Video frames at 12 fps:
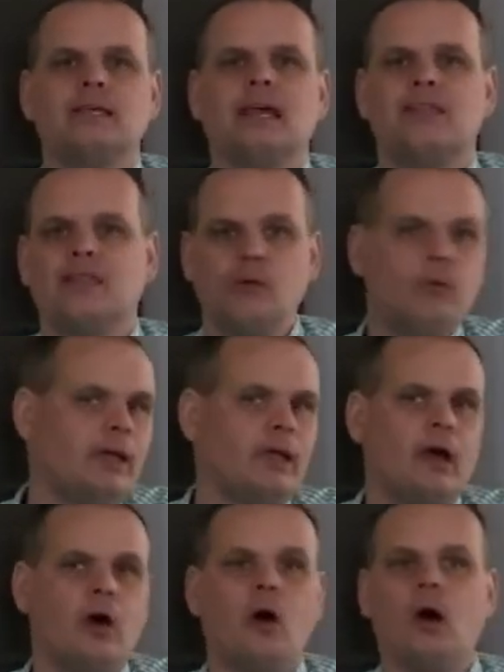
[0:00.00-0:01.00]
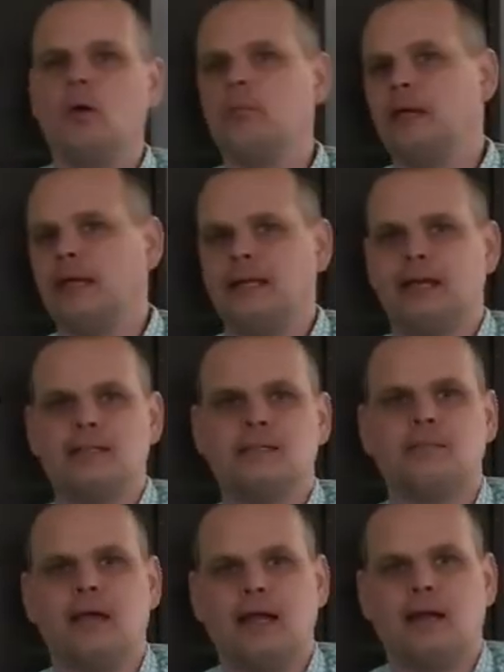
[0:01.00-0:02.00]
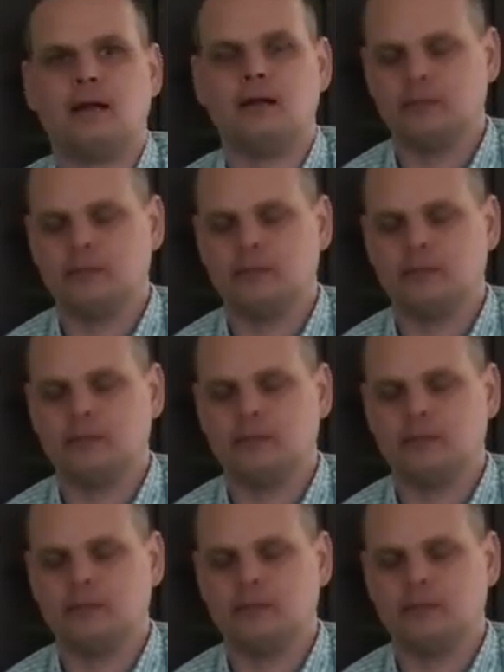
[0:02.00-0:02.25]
and then we go, oh, it doesn't matter.